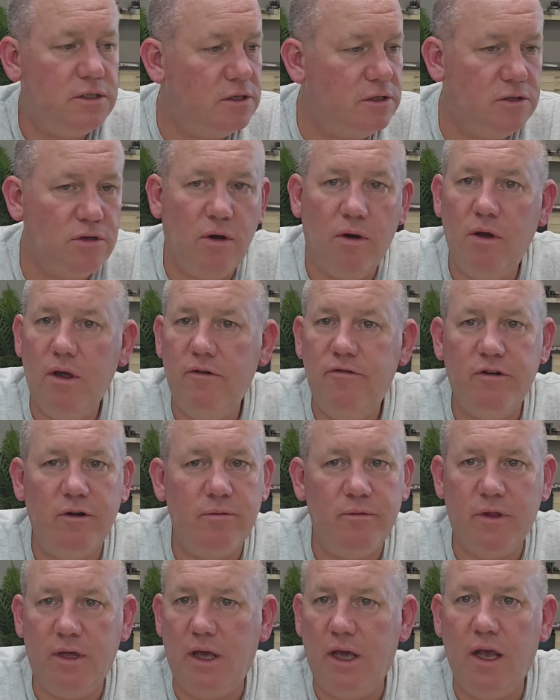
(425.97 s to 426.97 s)
a toy from
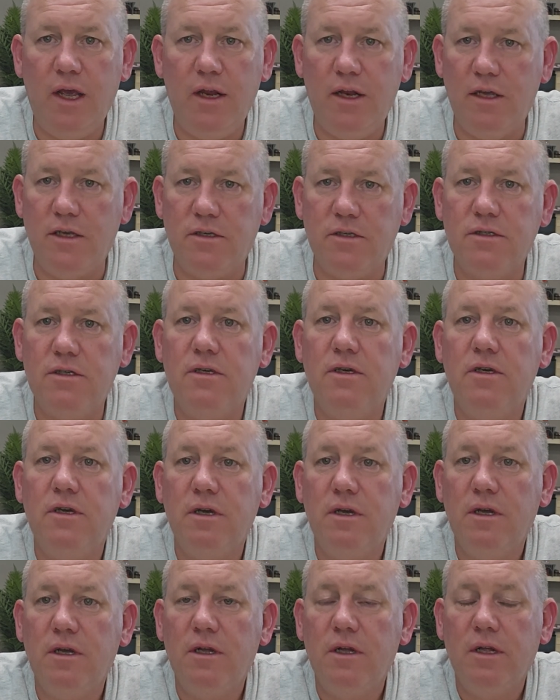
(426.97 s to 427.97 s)
the 80s,
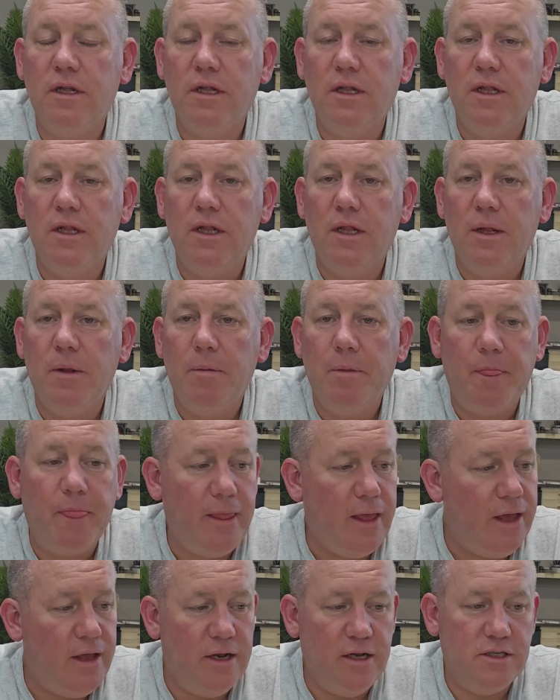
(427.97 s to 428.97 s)

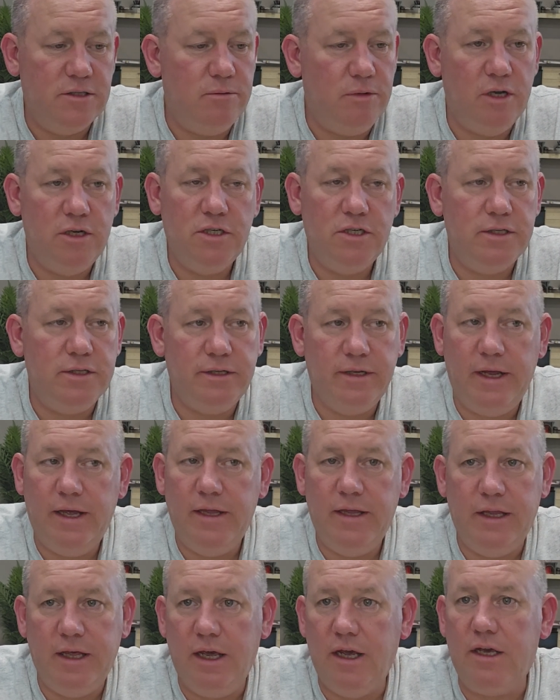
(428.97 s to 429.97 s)
and as much as they
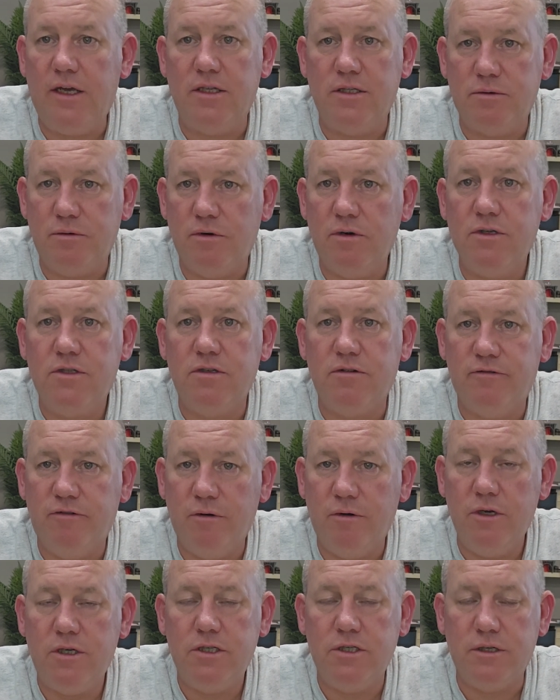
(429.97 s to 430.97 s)
think it's worth a
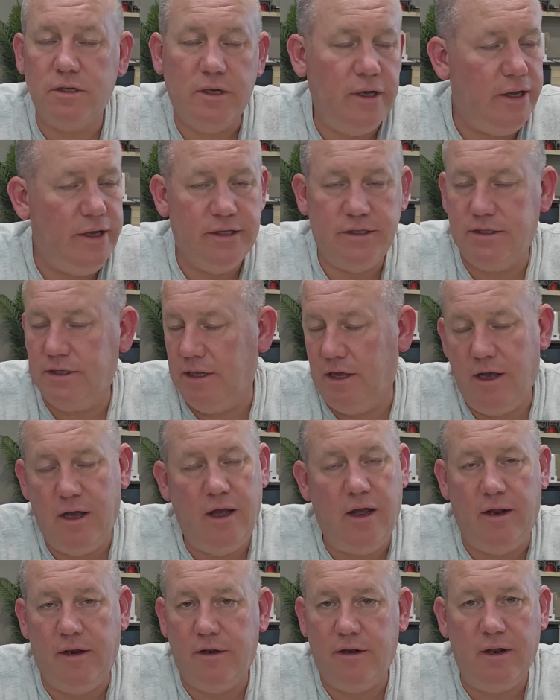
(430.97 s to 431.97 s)
fortune, it's
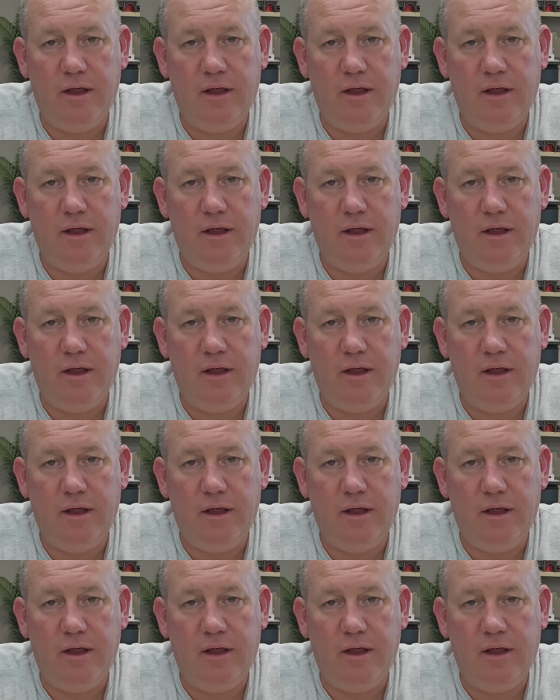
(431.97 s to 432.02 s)
not.